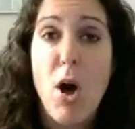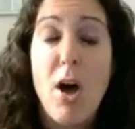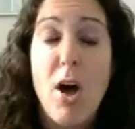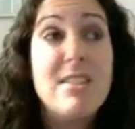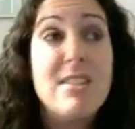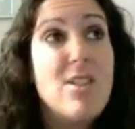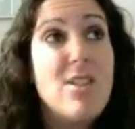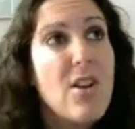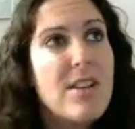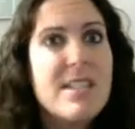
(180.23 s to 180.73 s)
As
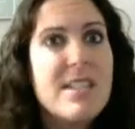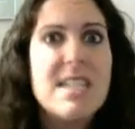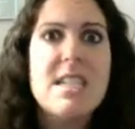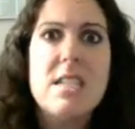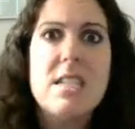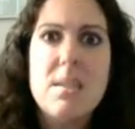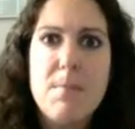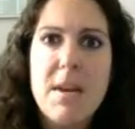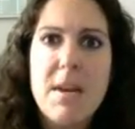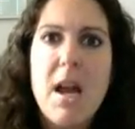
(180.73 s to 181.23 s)
long as it
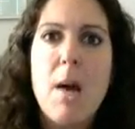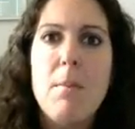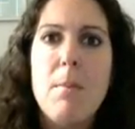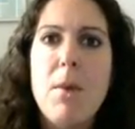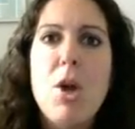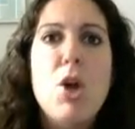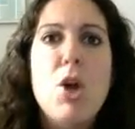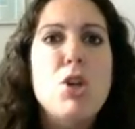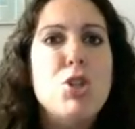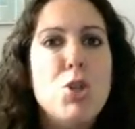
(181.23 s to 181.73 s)
doesn't become
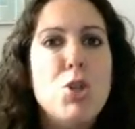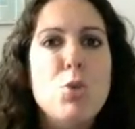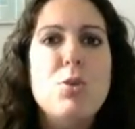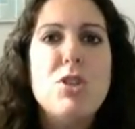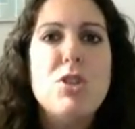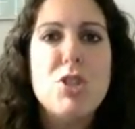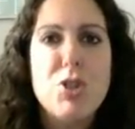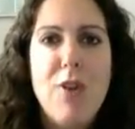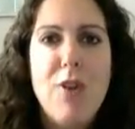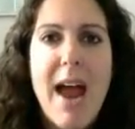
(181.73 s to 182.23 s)
too
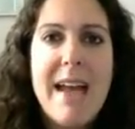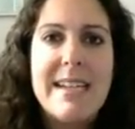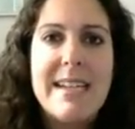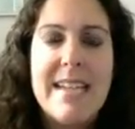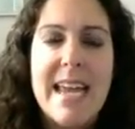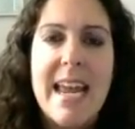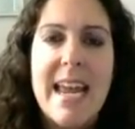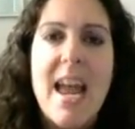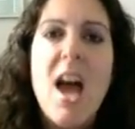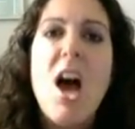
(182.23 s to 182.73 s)

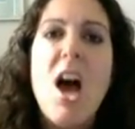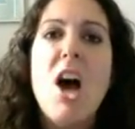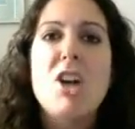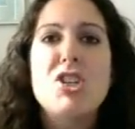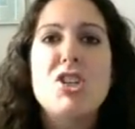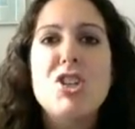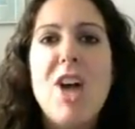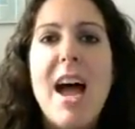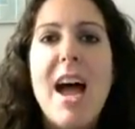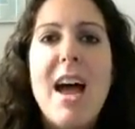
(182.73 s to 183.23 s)
distracting, a
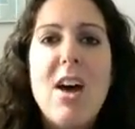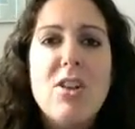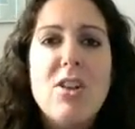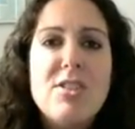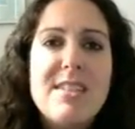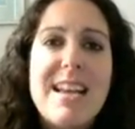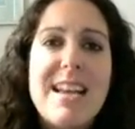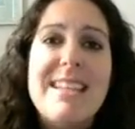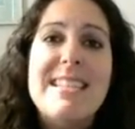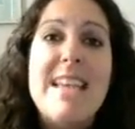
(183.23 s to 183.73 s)
child's
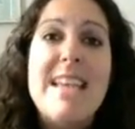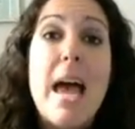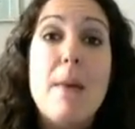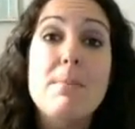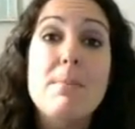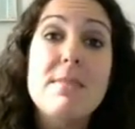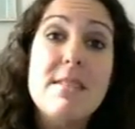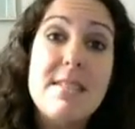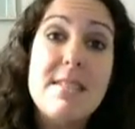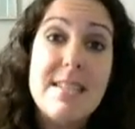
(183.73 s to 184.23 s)

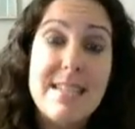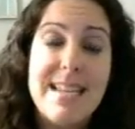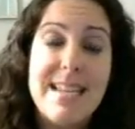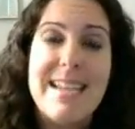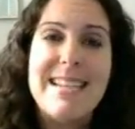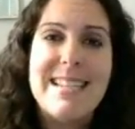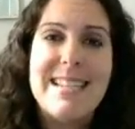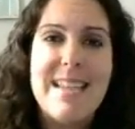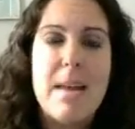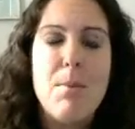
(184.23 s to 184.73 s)
attempts to stay
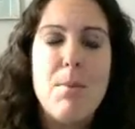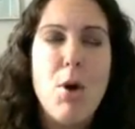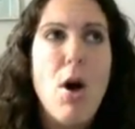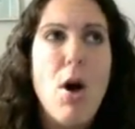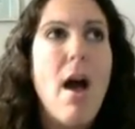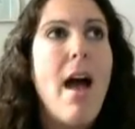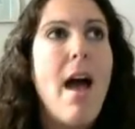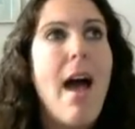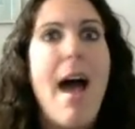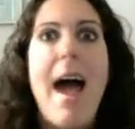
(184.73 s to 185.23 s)

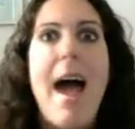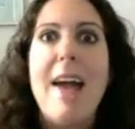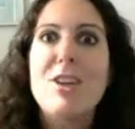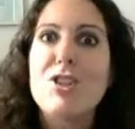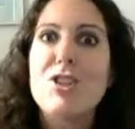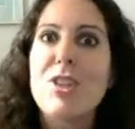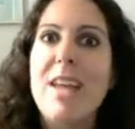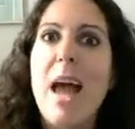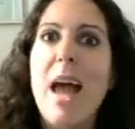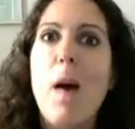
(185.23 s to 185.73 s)
stable
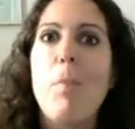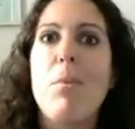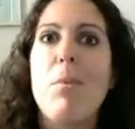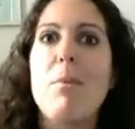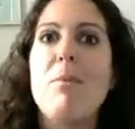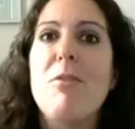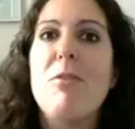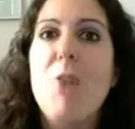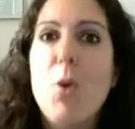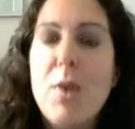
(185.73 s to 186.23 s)
actually help them
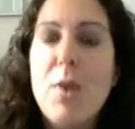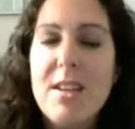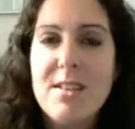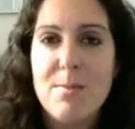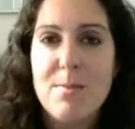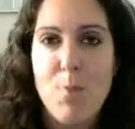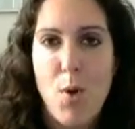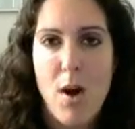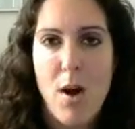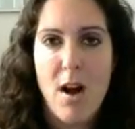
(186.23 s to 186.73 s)
focus
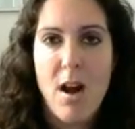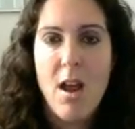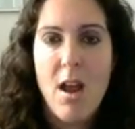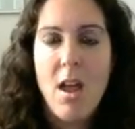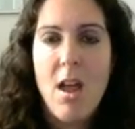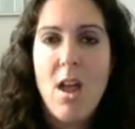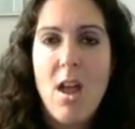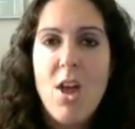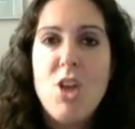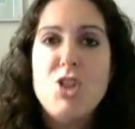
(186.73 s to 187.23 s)
more.
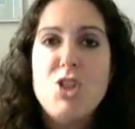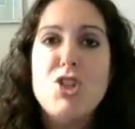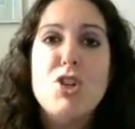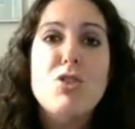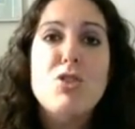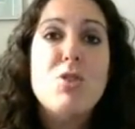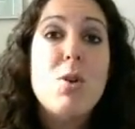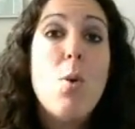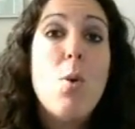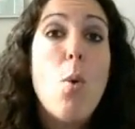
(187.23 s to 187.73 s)

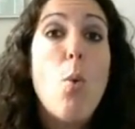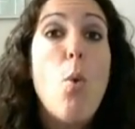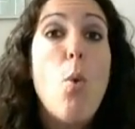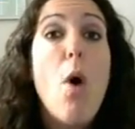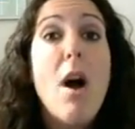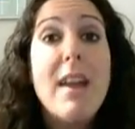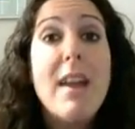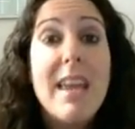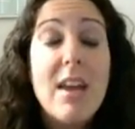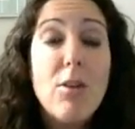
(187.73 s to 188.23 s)
Children
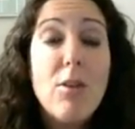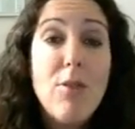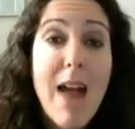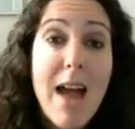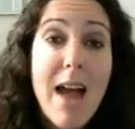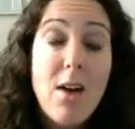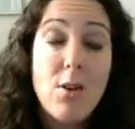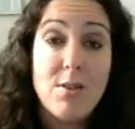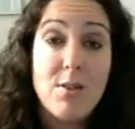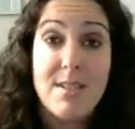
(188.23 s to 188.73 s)
walking
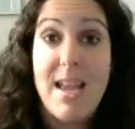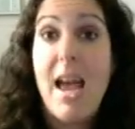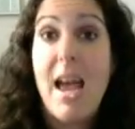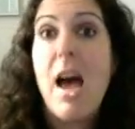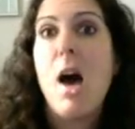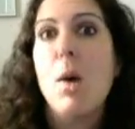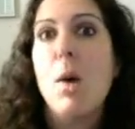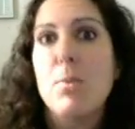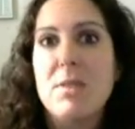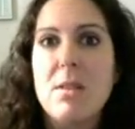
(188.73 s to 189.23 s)
around
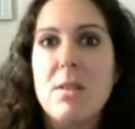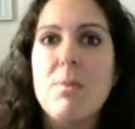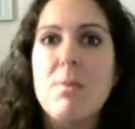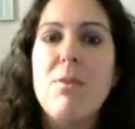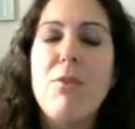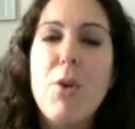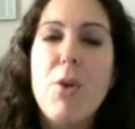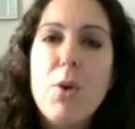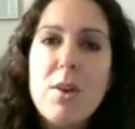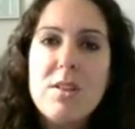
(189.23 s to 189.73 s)
helps them
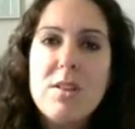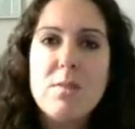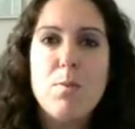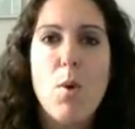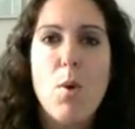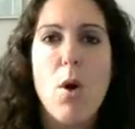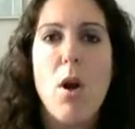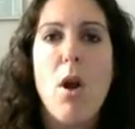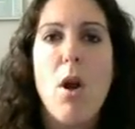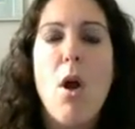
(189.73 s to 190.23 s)
focus
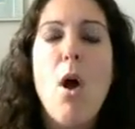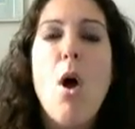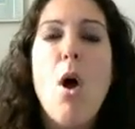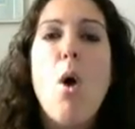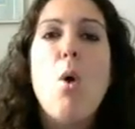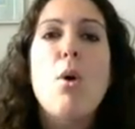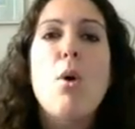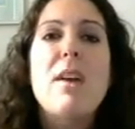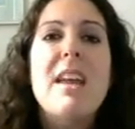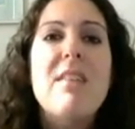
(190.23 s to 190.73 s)
more.
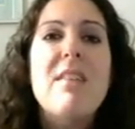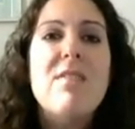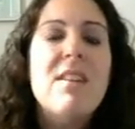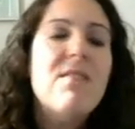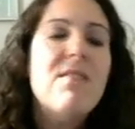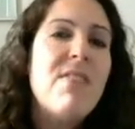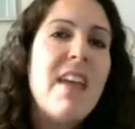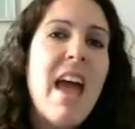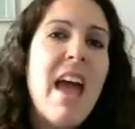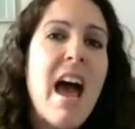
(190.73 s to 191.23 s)
Or even if
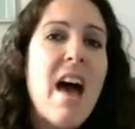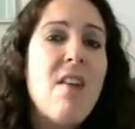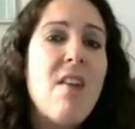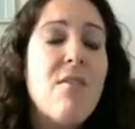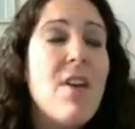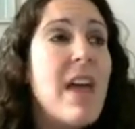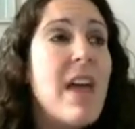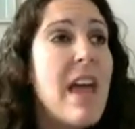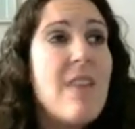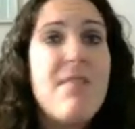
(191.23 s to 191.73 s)

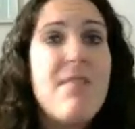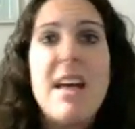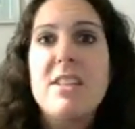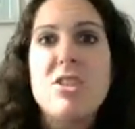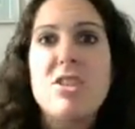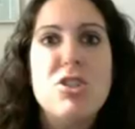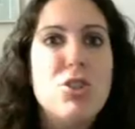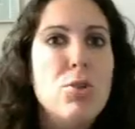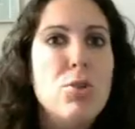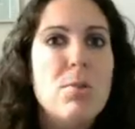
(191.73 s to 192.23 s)
that's
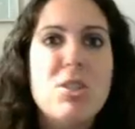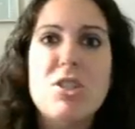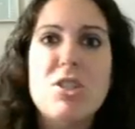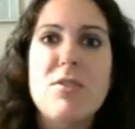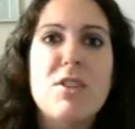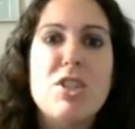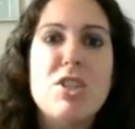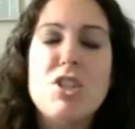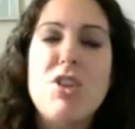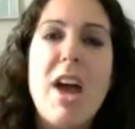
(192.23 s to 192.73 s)
too much of a
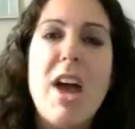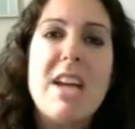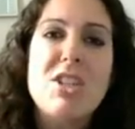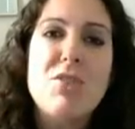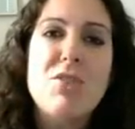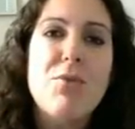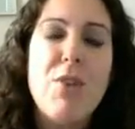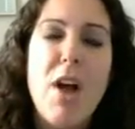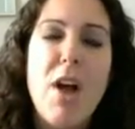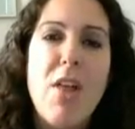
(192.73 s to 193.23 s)

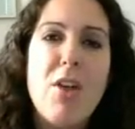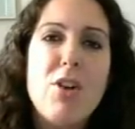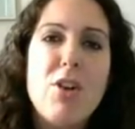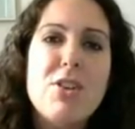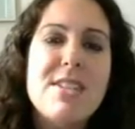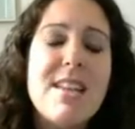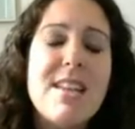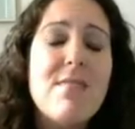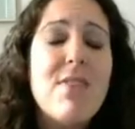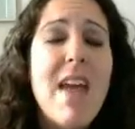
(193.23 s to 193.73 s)
distraction for others,
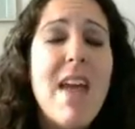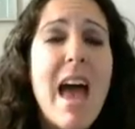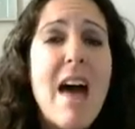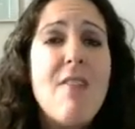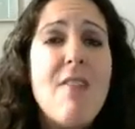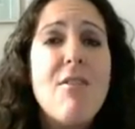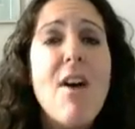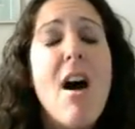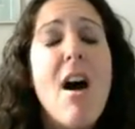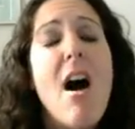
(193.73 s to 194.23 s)
if they have
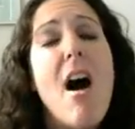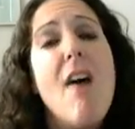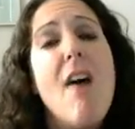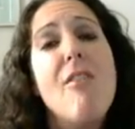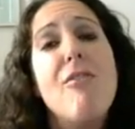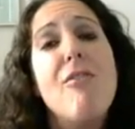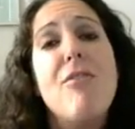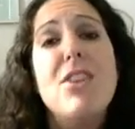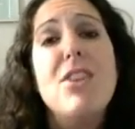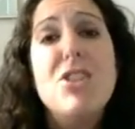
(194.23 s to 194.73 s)
a
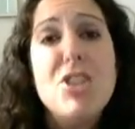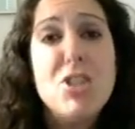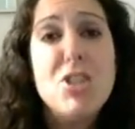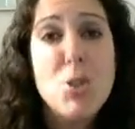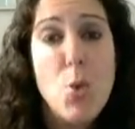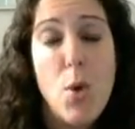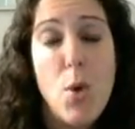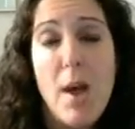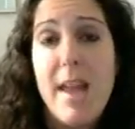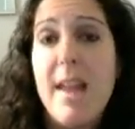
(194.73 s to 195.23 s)
fidget
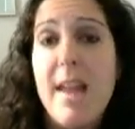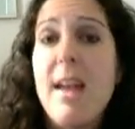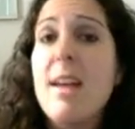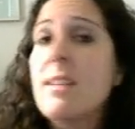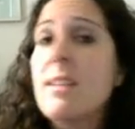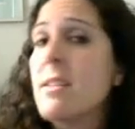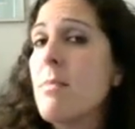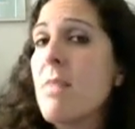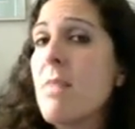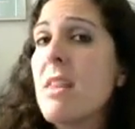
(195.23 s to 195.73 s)
toy,
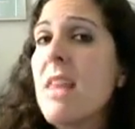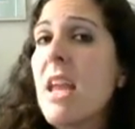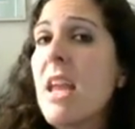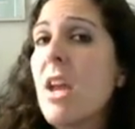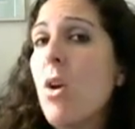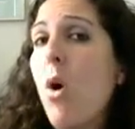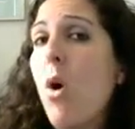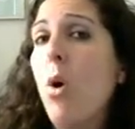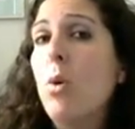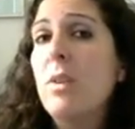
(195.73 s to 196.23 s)
something they can
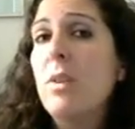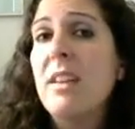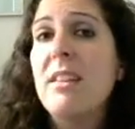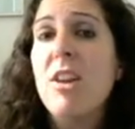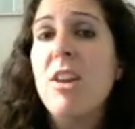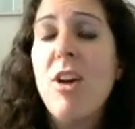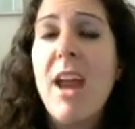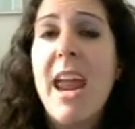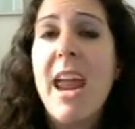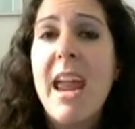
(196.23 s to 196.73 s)
hold in their
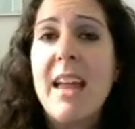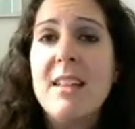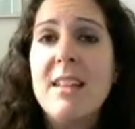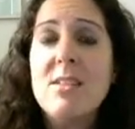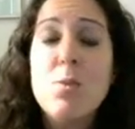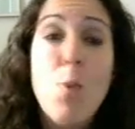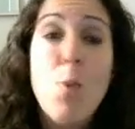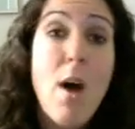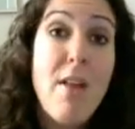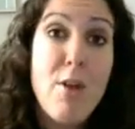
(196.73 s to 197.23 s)
hands
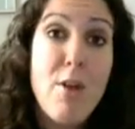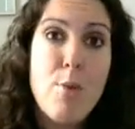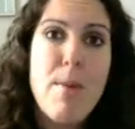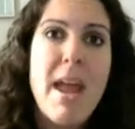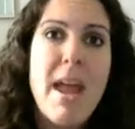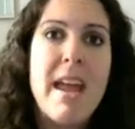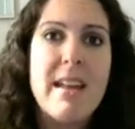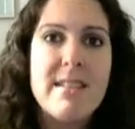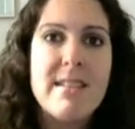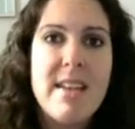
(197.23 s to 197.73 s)
while they're
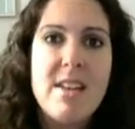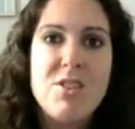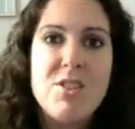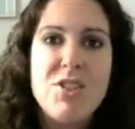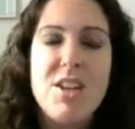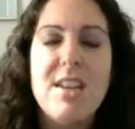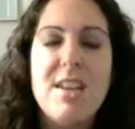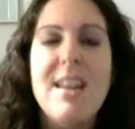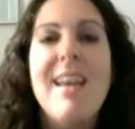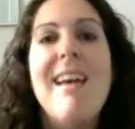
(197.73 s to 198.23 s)
paying
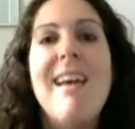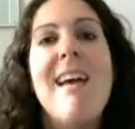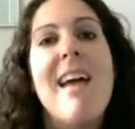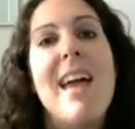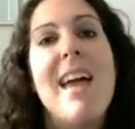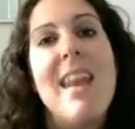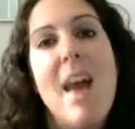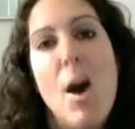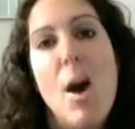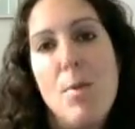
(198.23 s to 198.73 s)
attention,
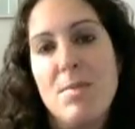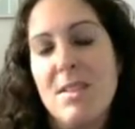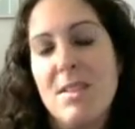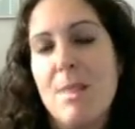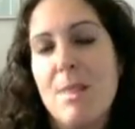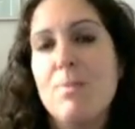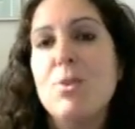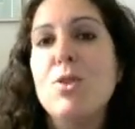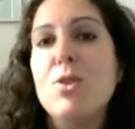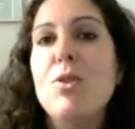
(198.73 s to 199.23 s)
it helps
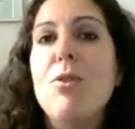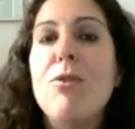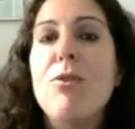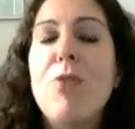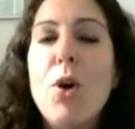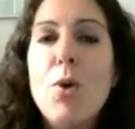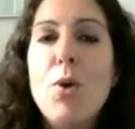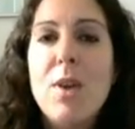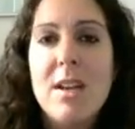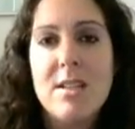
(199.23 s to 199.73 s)
them to
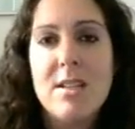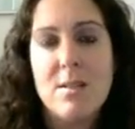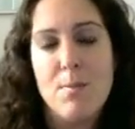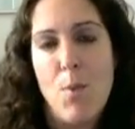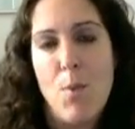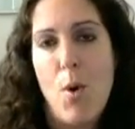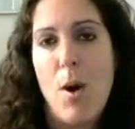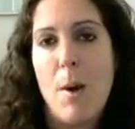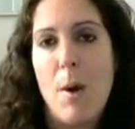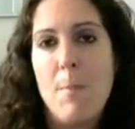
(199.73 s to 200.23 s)
focus
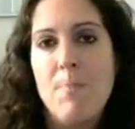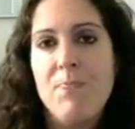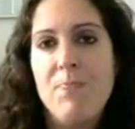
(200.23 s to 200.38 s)
more.